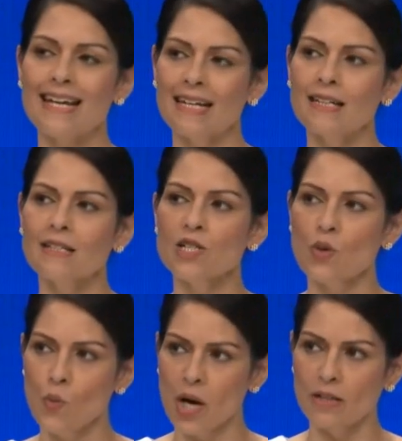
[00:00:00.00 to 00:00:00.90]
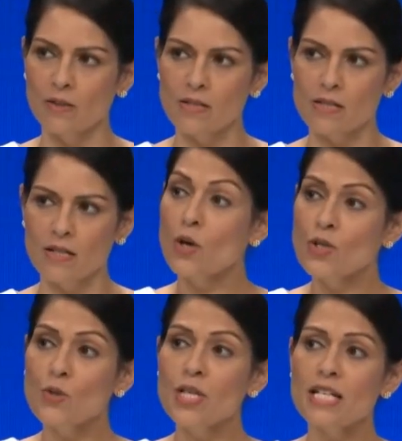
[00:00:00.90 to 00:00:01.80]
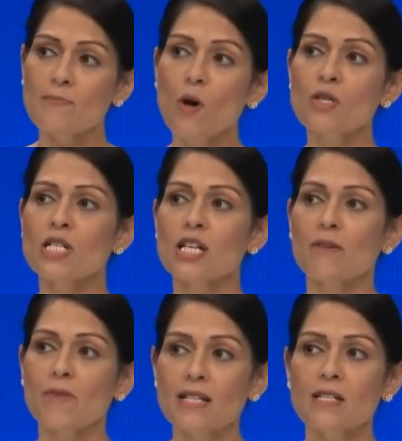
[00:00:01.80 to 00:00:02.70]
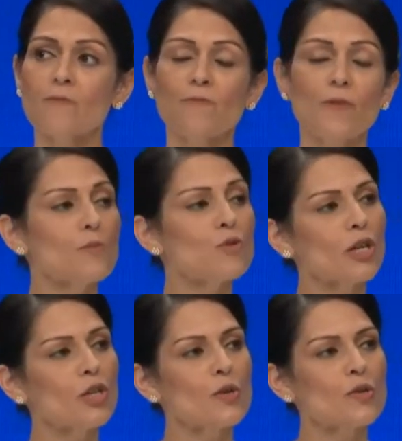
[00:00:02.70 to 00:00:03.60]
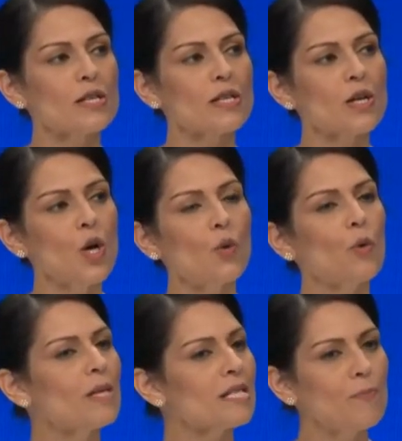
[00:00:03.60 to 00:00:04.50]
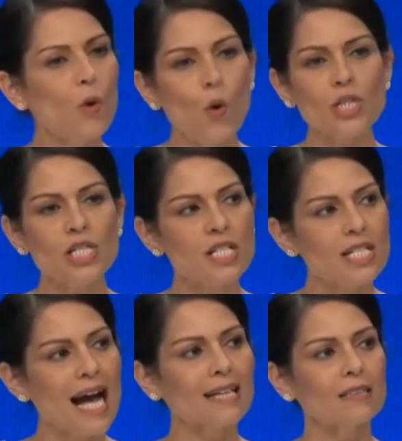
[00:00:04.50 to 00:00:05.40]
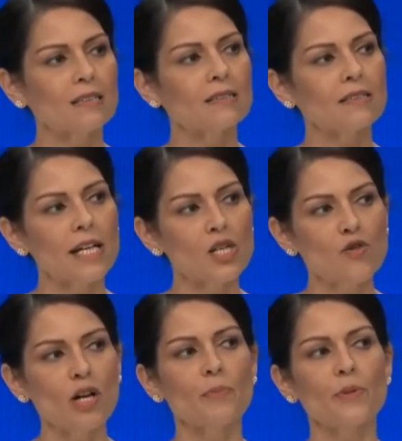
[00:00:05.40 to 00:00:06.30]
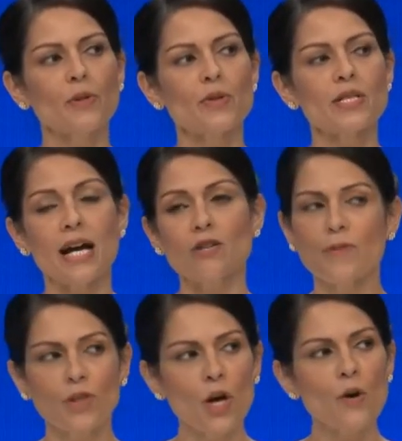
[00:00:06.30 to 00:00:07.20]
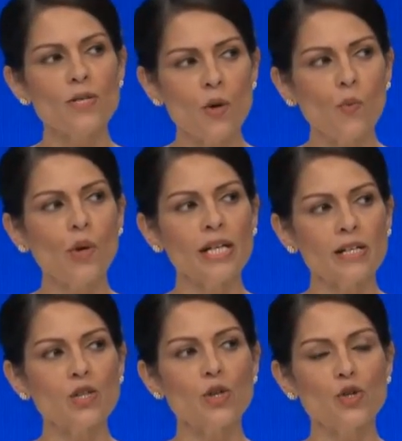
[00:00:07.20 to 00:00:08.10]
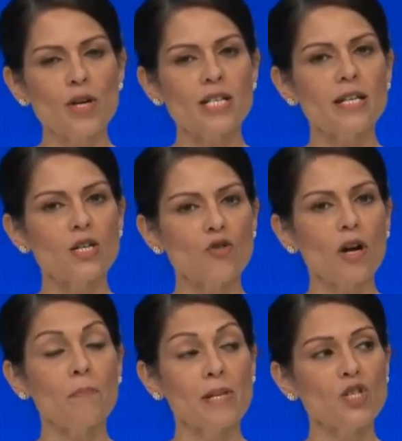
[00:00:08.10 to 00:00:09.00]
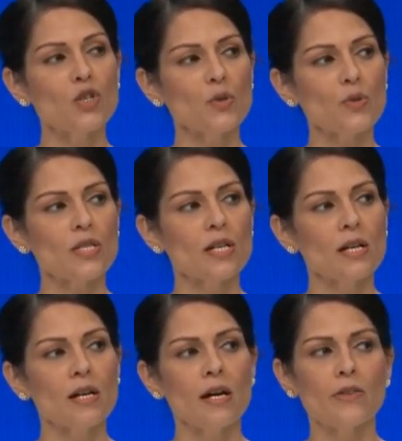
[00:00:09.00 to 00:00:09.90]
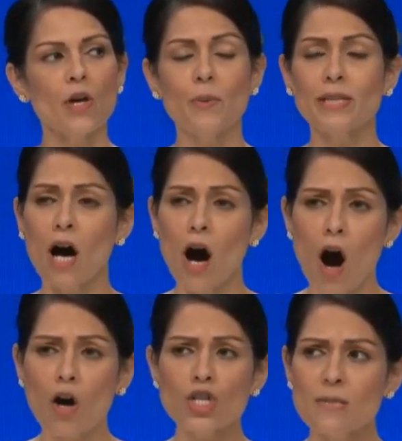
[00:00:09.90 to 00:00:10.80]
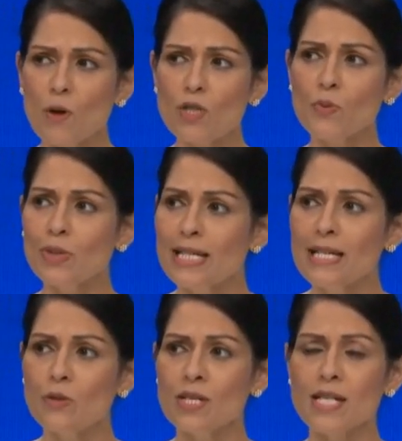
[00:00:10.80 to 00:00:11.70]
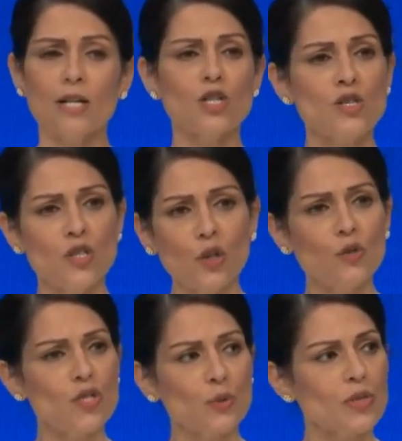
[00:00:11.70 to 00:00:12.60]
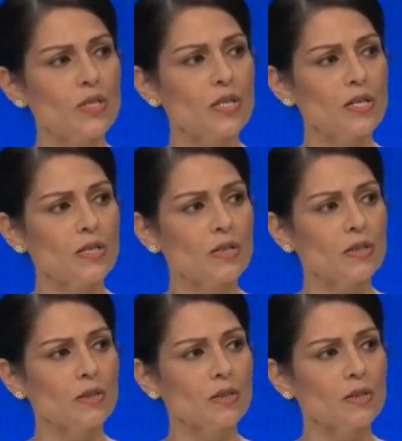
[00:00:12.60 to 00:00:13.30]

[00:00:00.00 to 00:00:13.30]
in England and Wales. Those who test positive as confirmed drug users will be supported to tackle their drug abuse, but for those unwilling to address their drug misuse, there will be the harshest possible legal sanctions and consequences.